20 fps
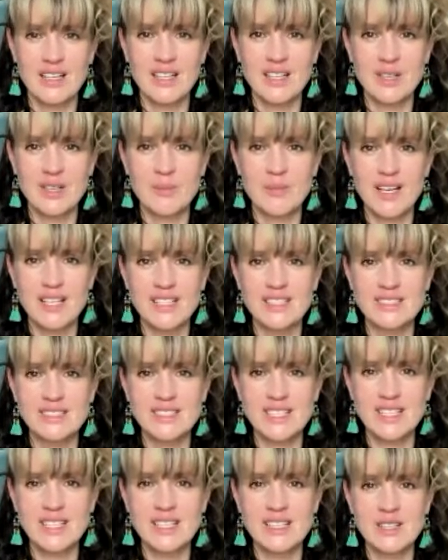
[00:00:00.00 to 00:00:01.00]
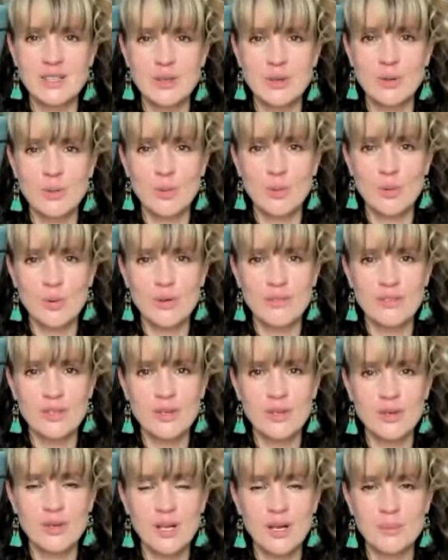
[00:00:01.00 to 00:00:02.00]
And then you might see that the core of
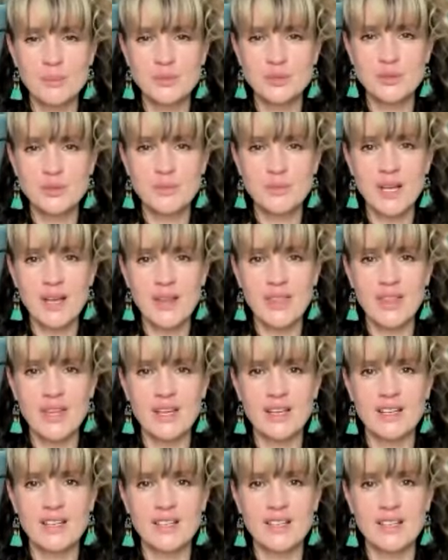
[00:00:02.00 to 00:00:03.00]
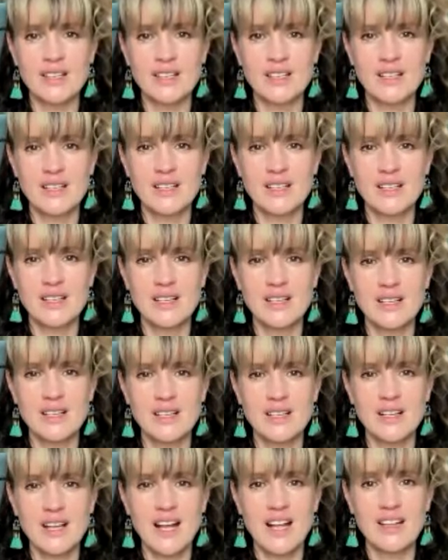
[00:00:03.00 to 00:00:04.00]
you comes from nothing.
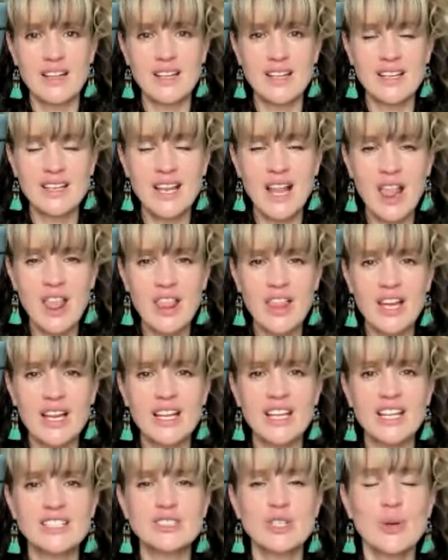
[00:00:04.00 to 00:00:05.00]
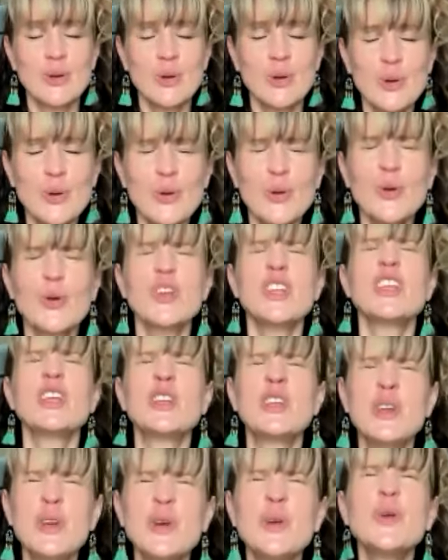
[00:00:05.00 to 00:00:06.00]
And that nothing is who
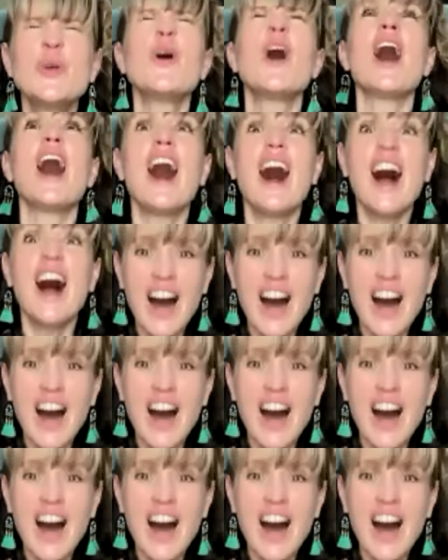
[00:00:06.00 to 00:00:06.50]
you